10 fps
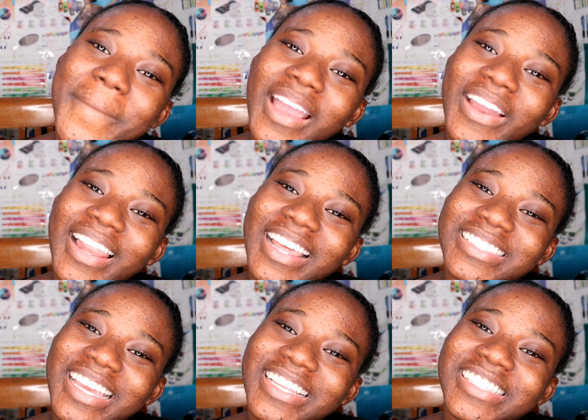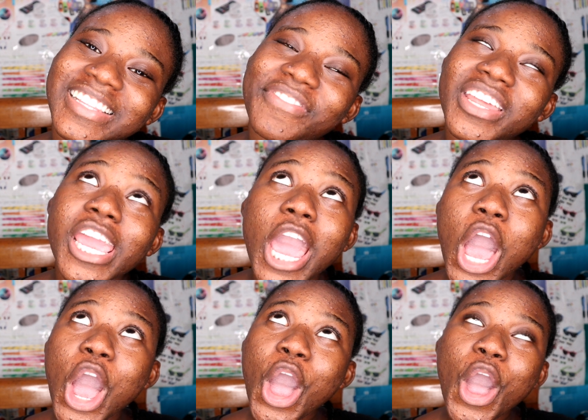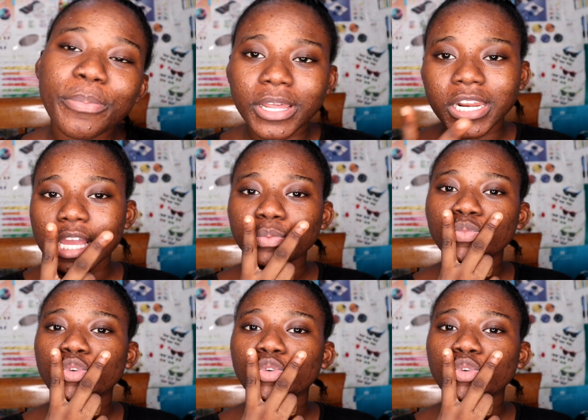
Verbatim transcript: okay let's get into the video i'm gonna